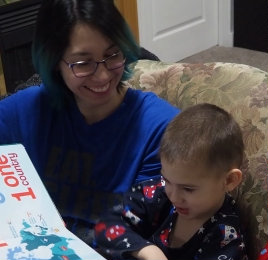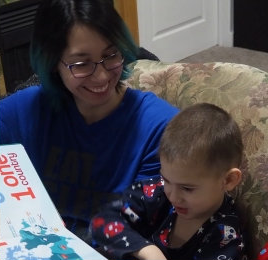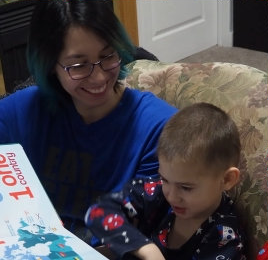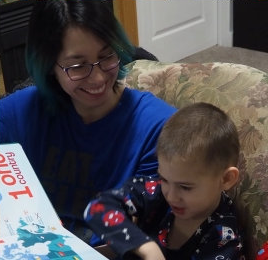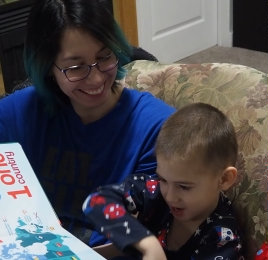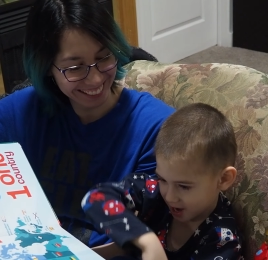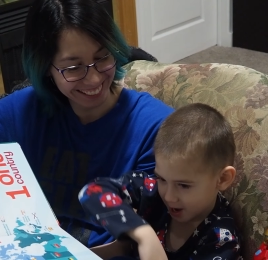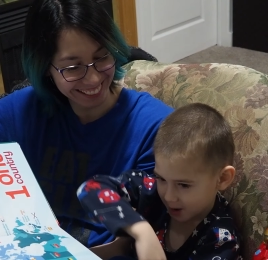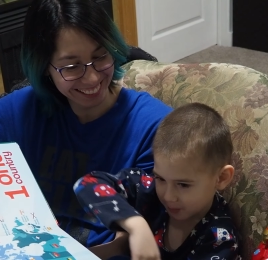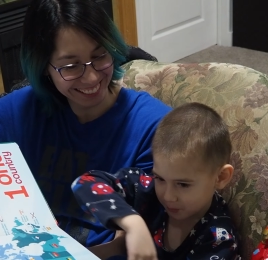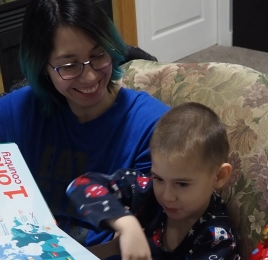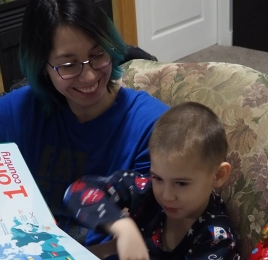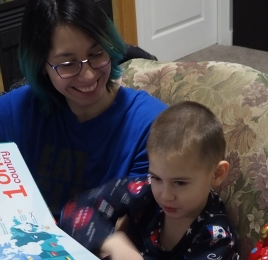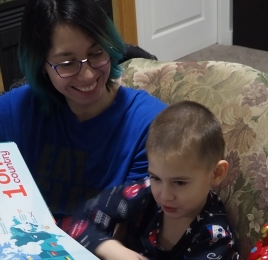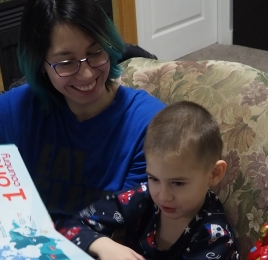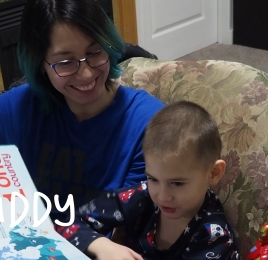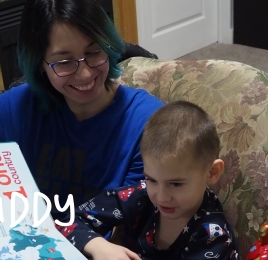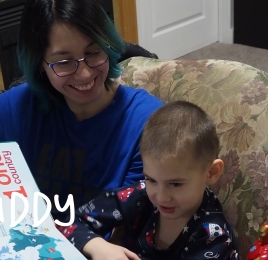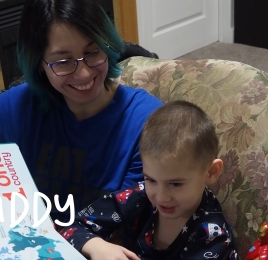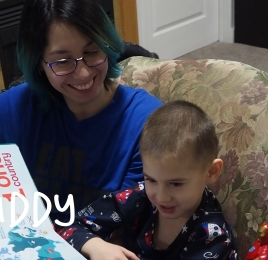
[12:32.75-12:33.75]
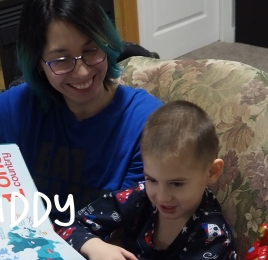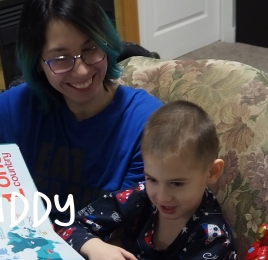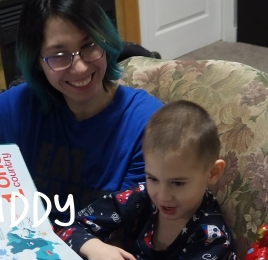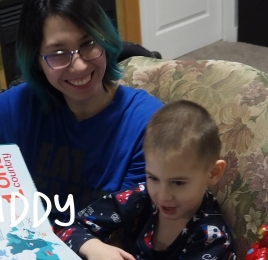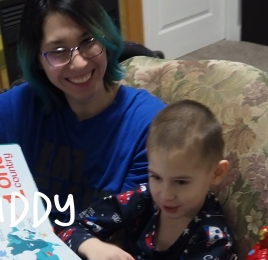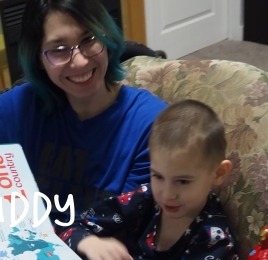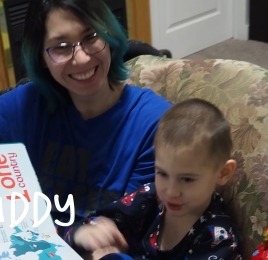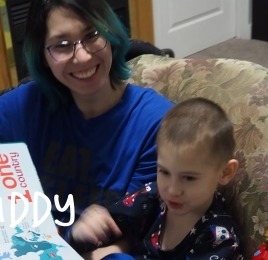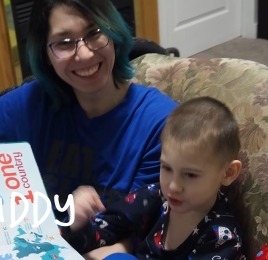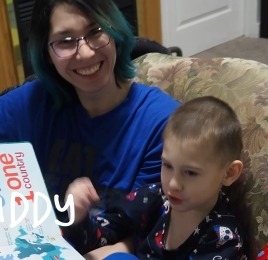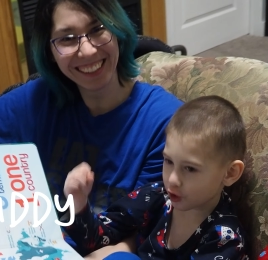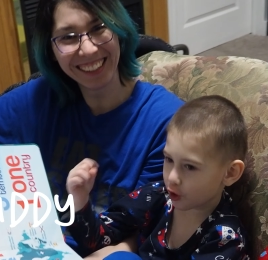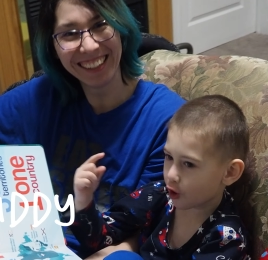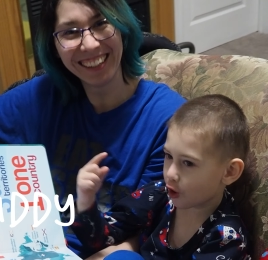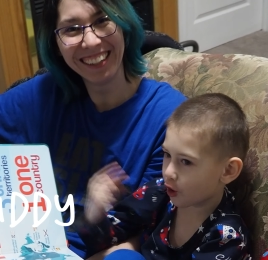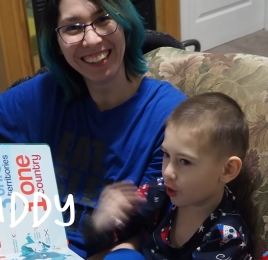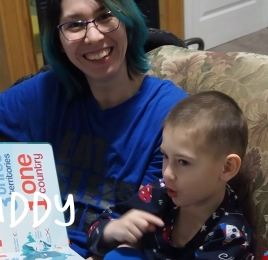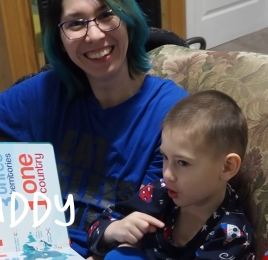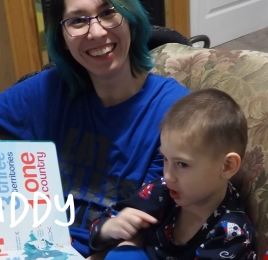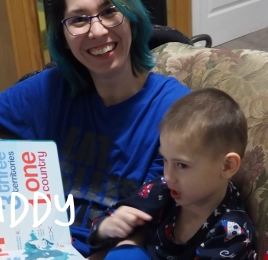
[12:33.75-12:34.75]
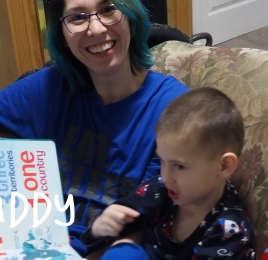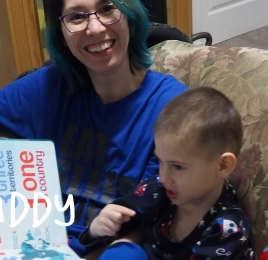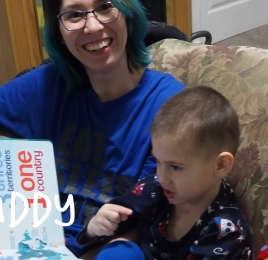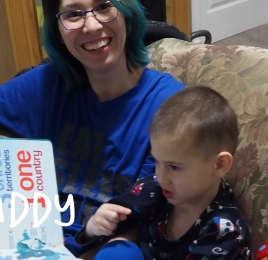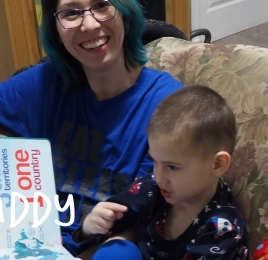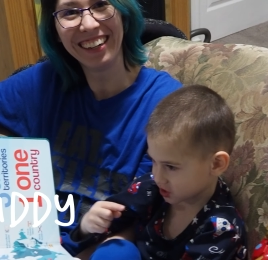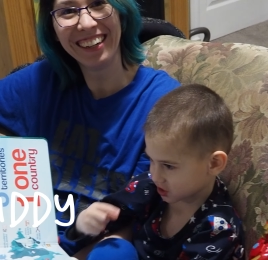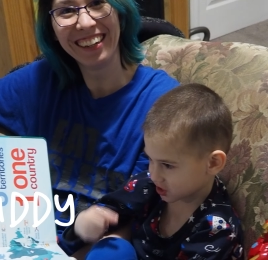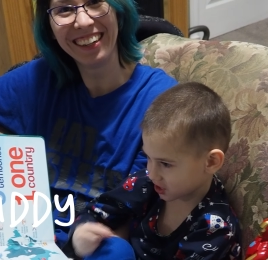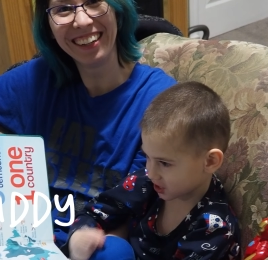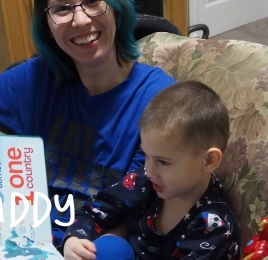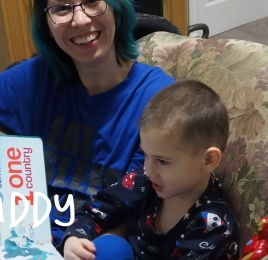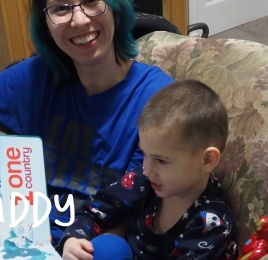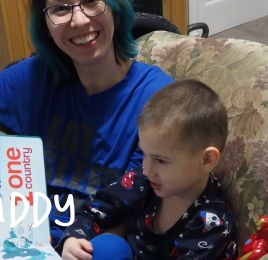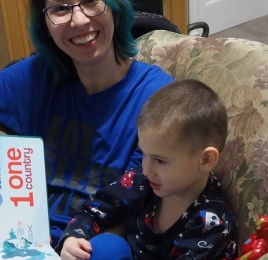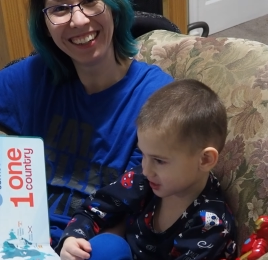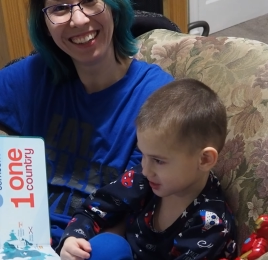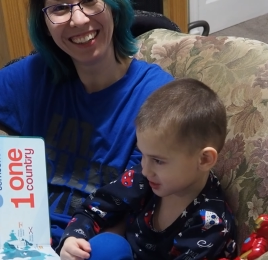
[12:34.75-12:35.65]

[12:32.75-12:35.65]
Speaker 1: Yeah, buddy, that's the hardest day.